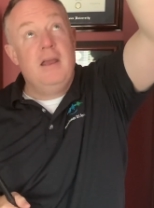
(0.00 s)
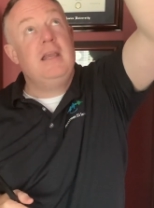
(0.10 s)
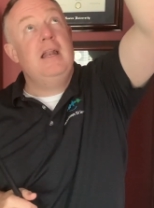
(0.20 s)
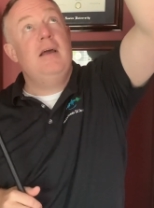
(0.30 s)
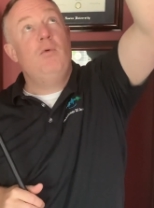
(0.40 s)

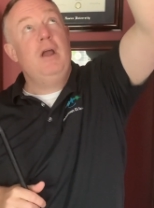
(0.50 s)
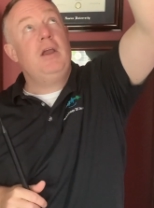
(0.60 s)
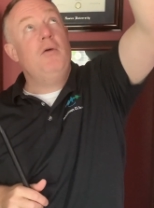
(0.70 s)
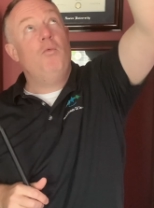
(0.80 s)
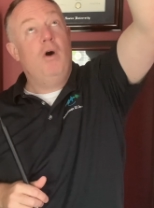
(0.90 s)
Get
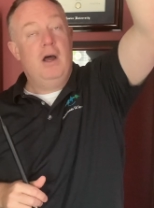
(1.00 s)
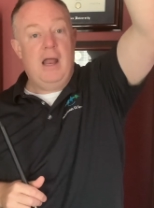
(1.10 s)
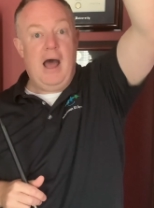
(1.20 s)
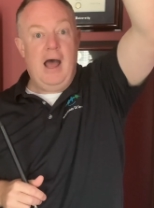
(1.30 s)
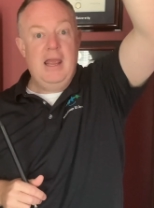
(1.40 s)
one
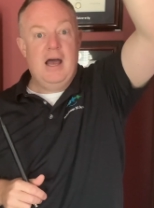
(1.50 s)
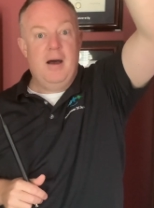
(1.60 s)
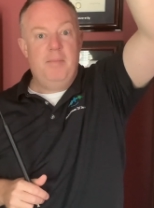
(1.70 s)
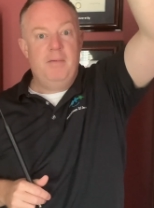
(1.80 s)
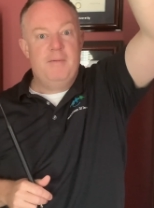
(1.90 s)
high
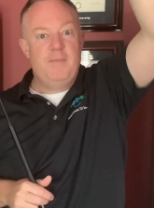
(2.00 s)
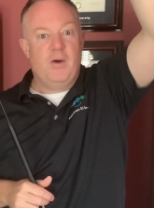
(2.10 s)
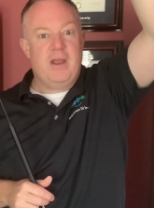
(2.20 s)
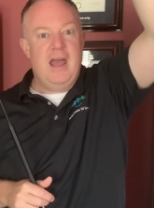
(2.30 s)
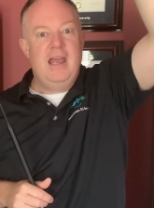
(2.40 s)
up,
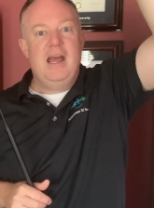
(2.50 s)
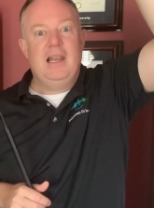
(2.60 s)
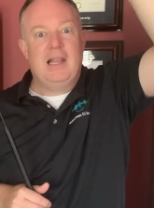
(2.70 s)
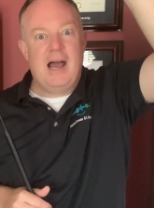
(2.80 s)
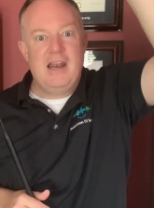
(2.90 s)
okay,
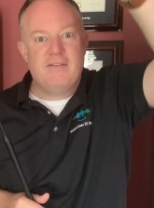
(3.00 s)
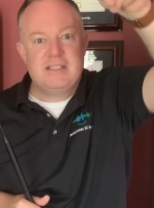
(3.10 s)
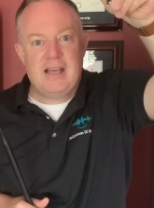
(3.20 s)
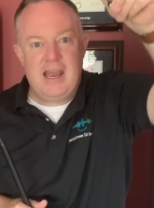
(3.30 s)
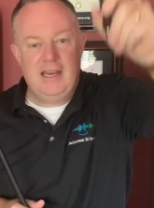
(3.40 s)
line of
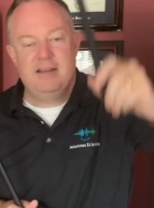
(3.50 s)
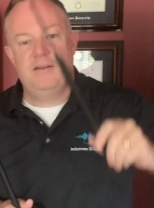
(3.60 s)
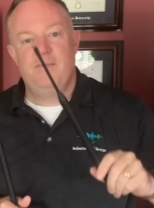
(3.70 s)
sight.